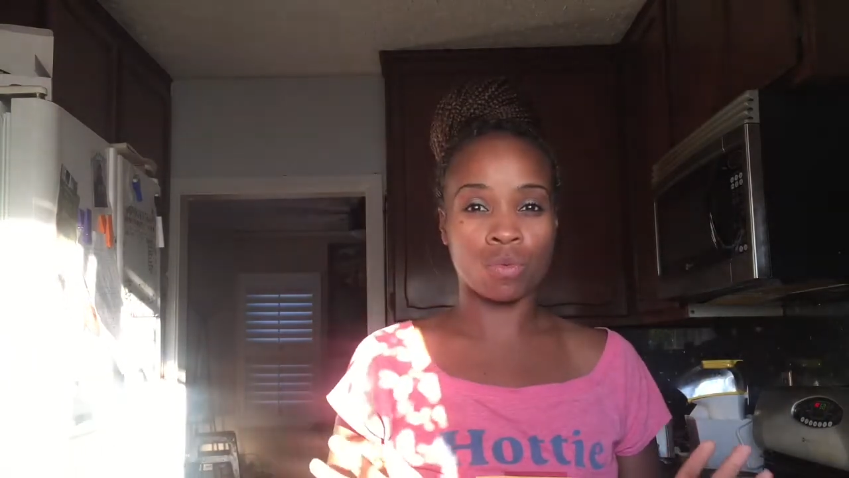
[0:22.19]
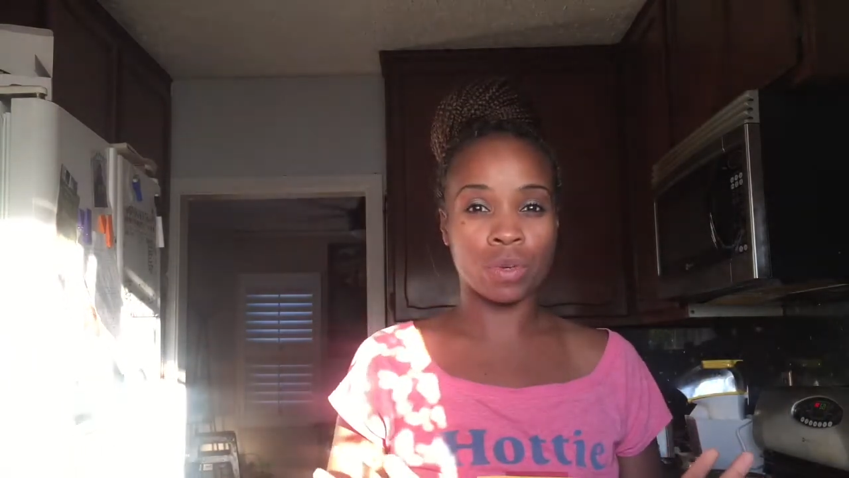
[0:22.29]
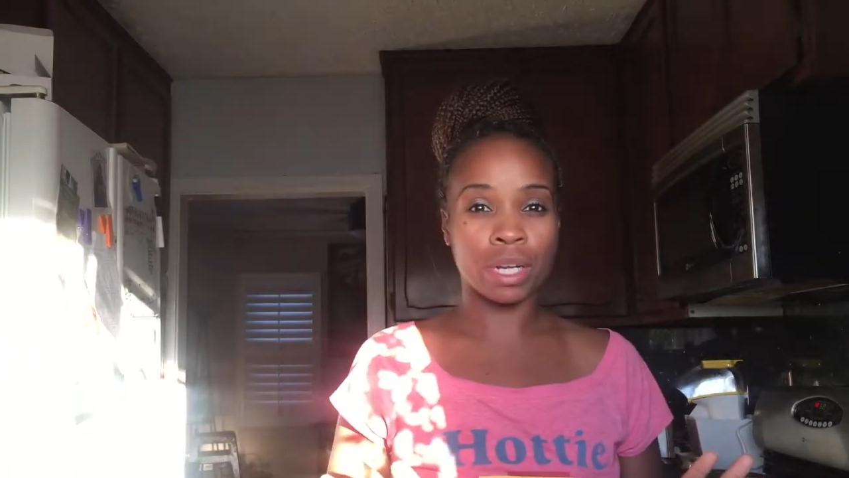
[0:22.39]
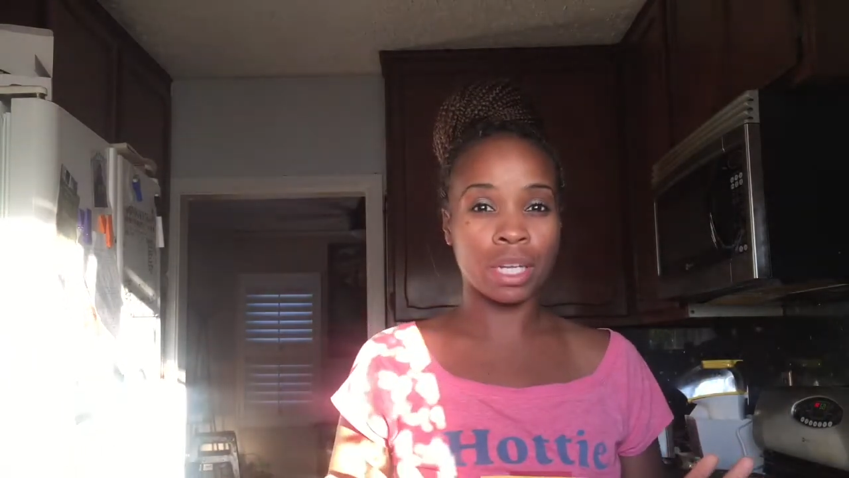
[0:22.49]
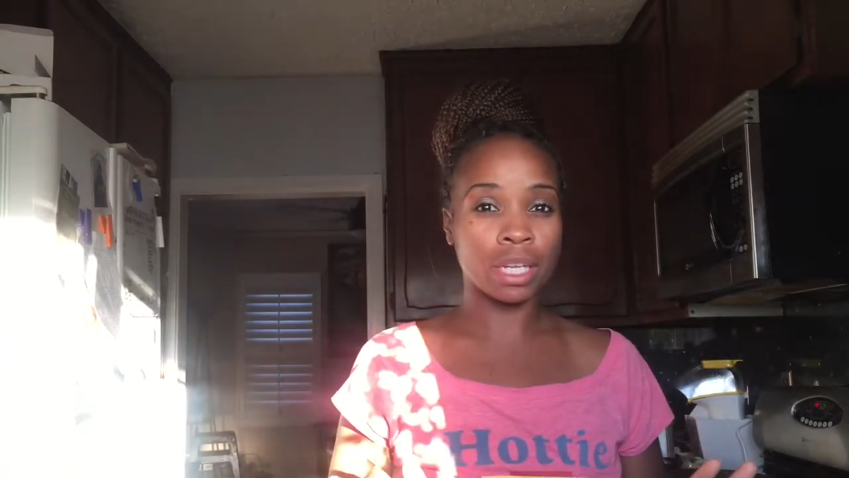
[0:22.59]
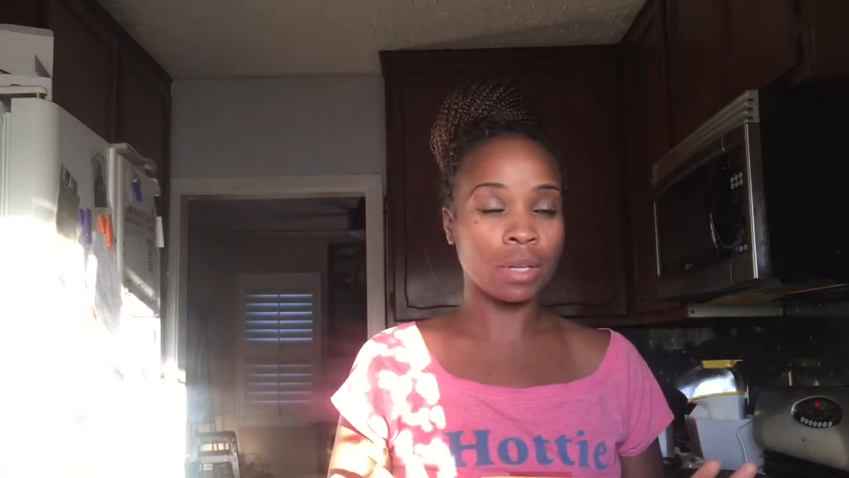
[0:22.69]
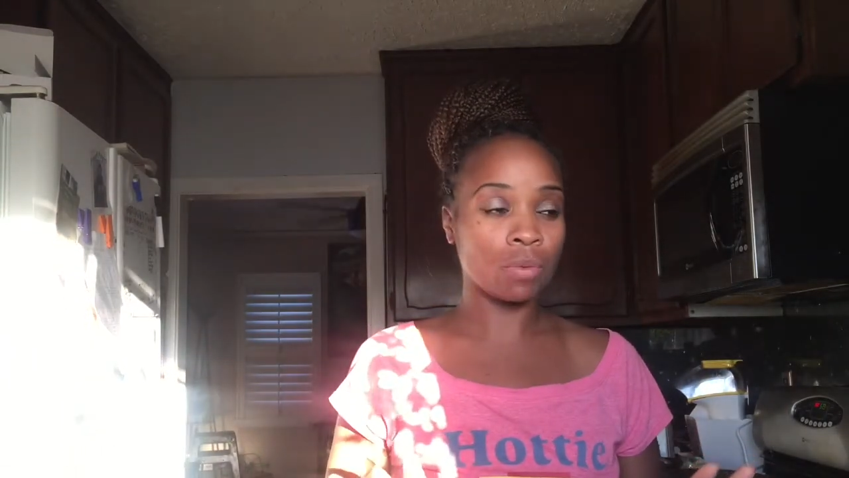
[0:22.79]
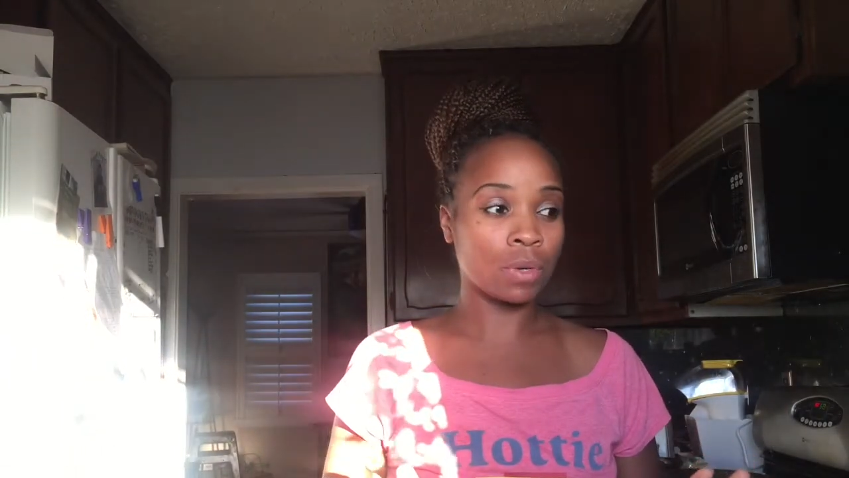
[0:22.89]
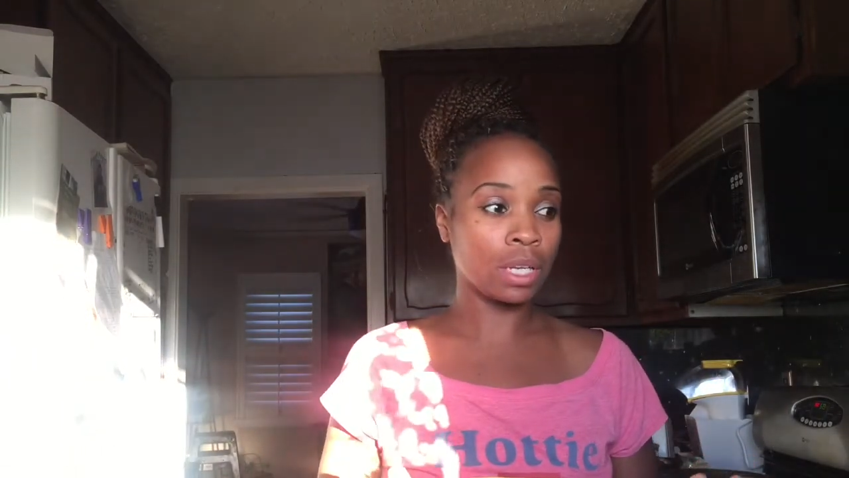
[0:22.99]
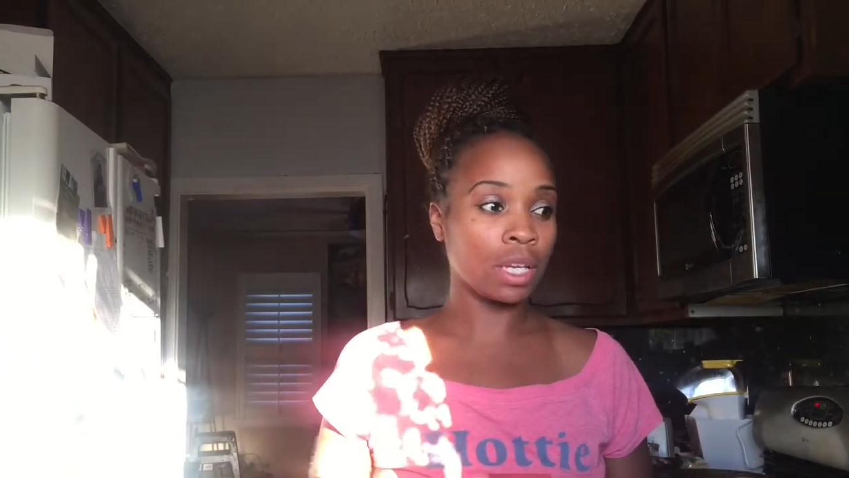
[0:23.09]
really,
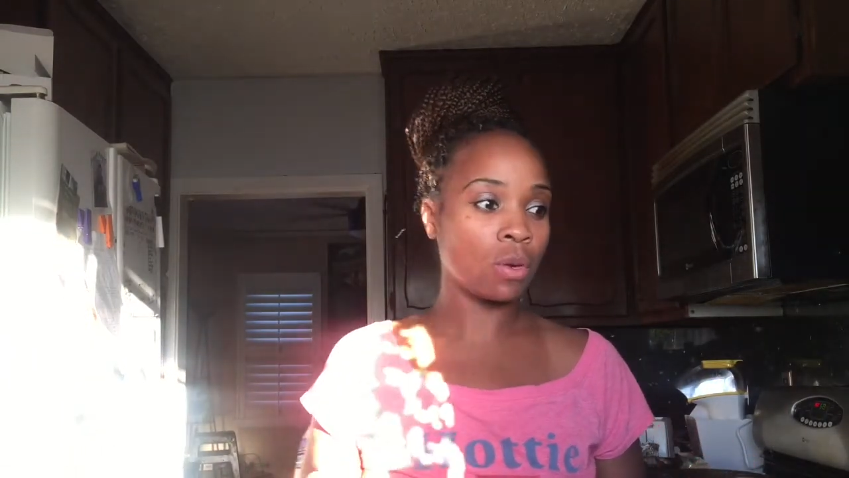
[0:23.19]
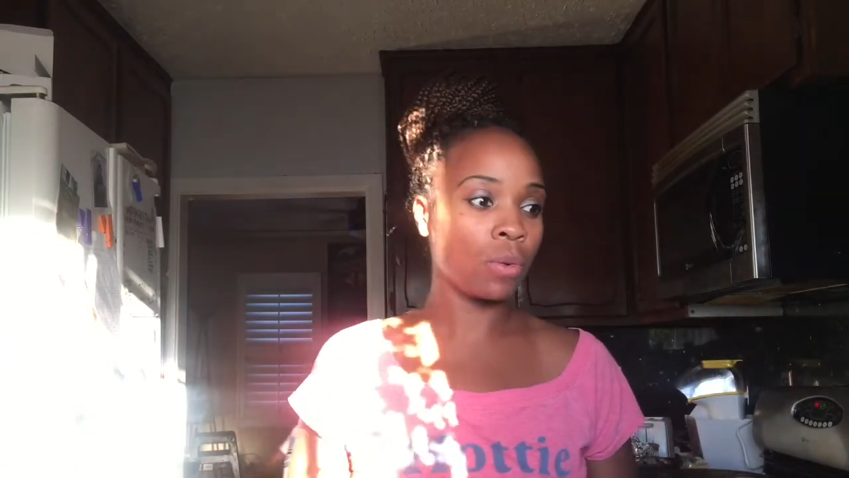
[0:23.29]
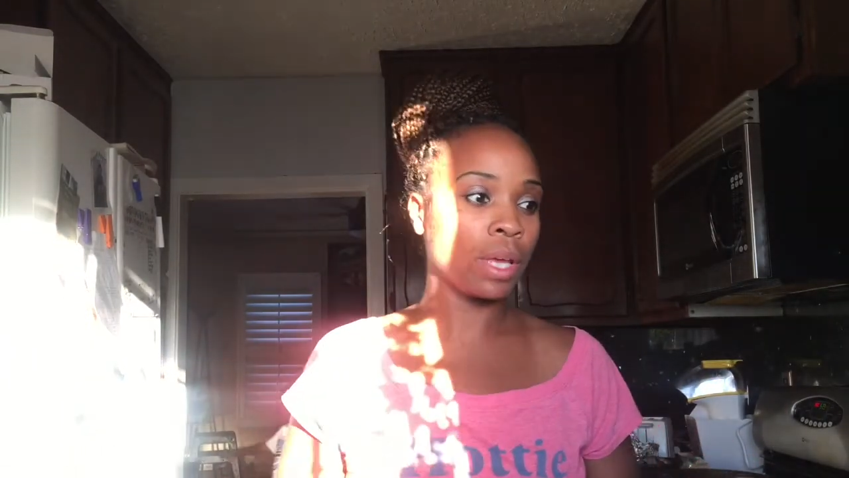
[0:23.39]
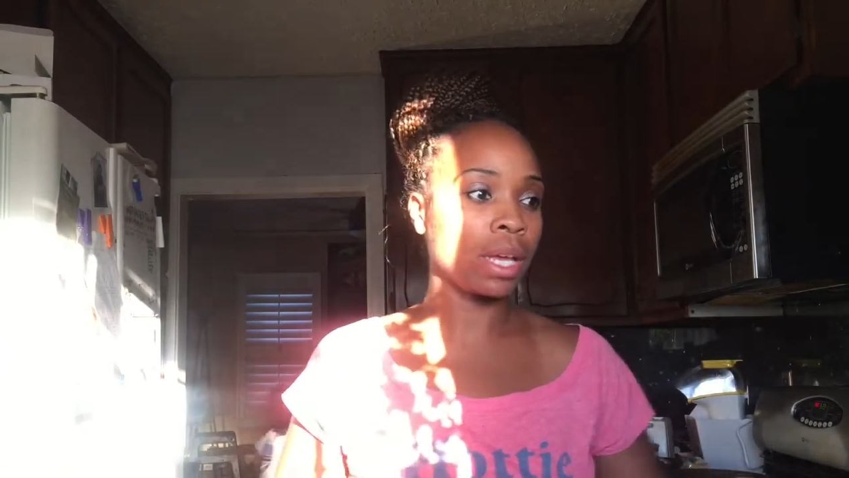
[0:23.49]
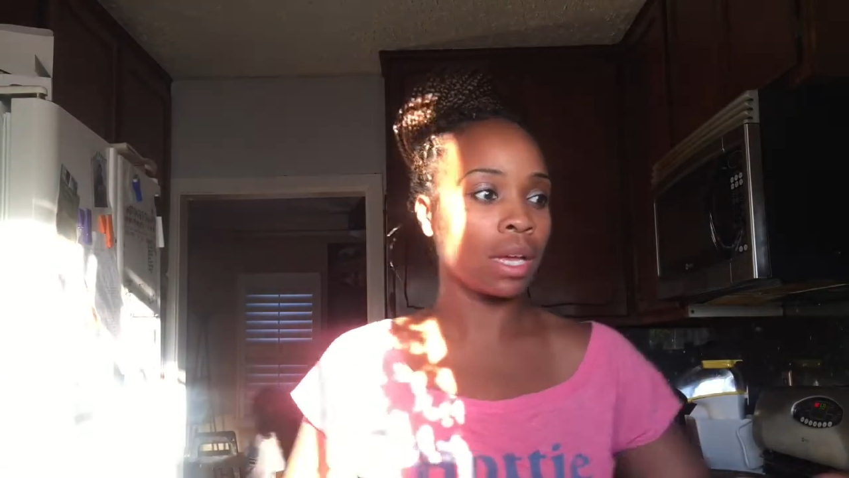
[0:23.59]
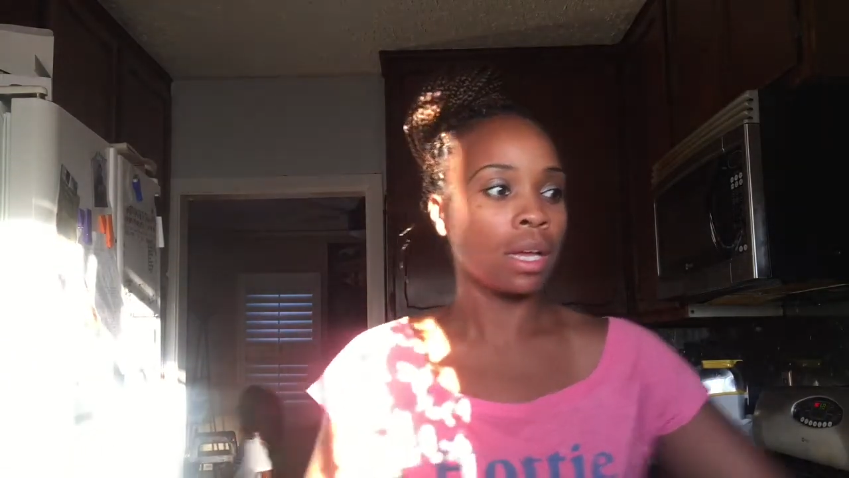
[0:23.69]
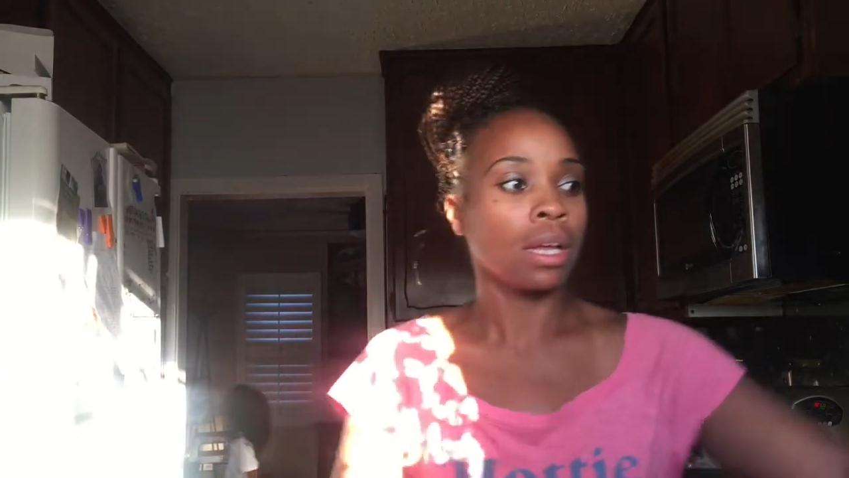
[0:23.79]
really quick